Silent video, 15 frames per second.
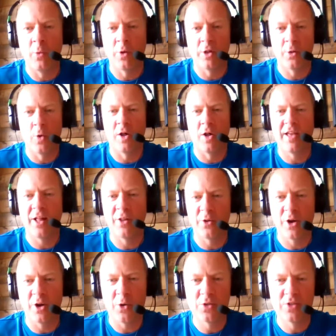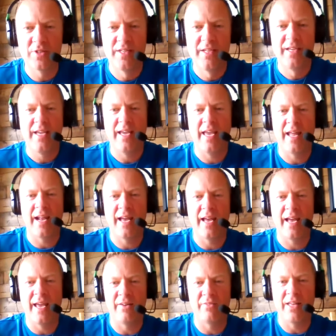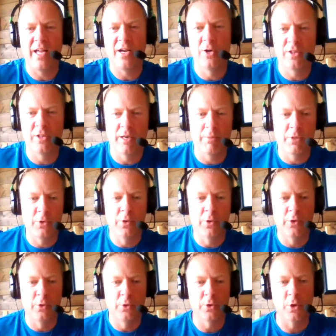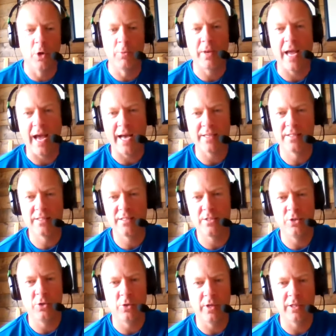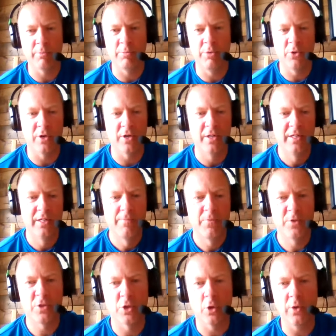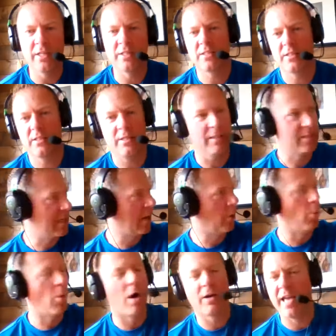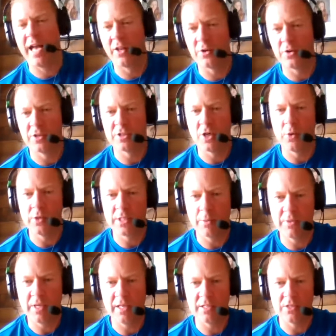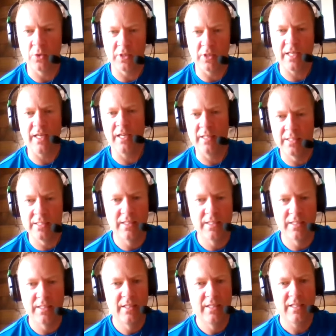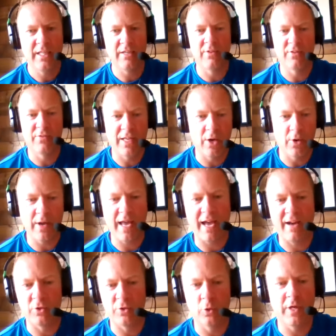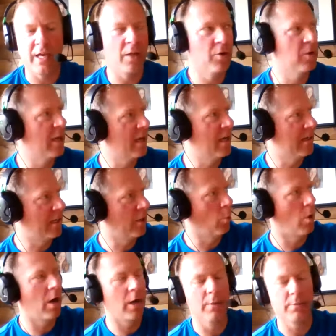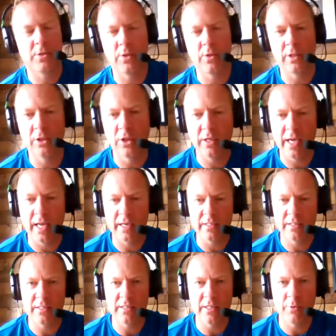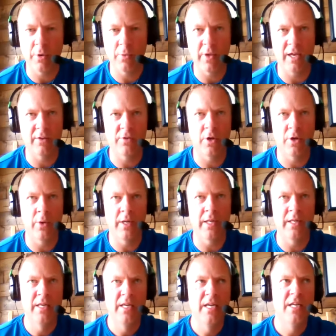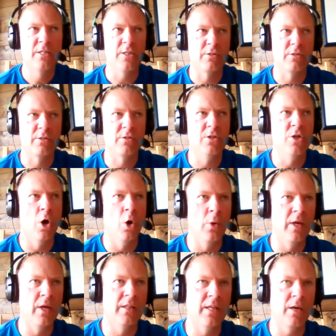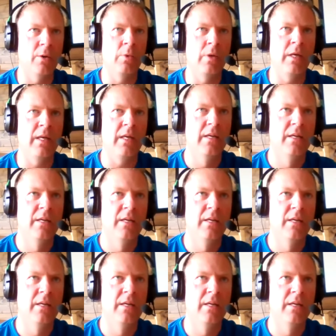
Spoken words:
where the wall calendar goes. And I have that hooked up through a Google Chromecast to a computer. So it's got a wall calendar that's always updated. So the kids, even if they don't have Google Calendar yet, they can walk up to it and look at it and see what we have going. And just knowing that we